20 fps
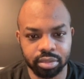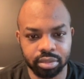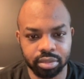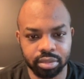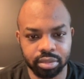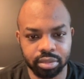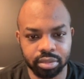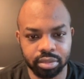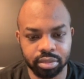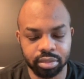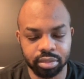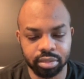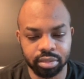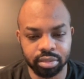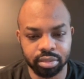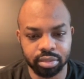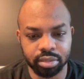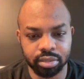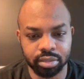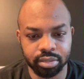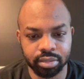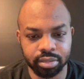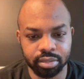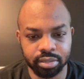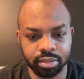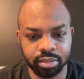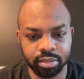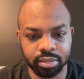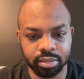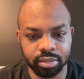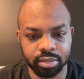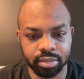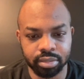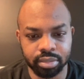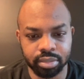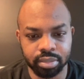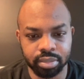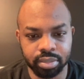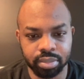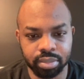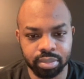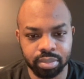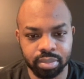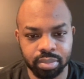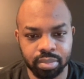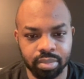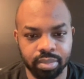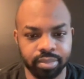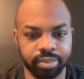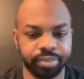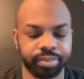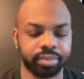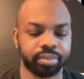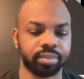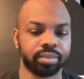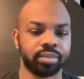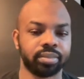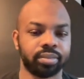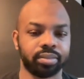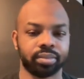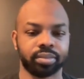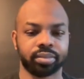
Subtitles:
[no speech]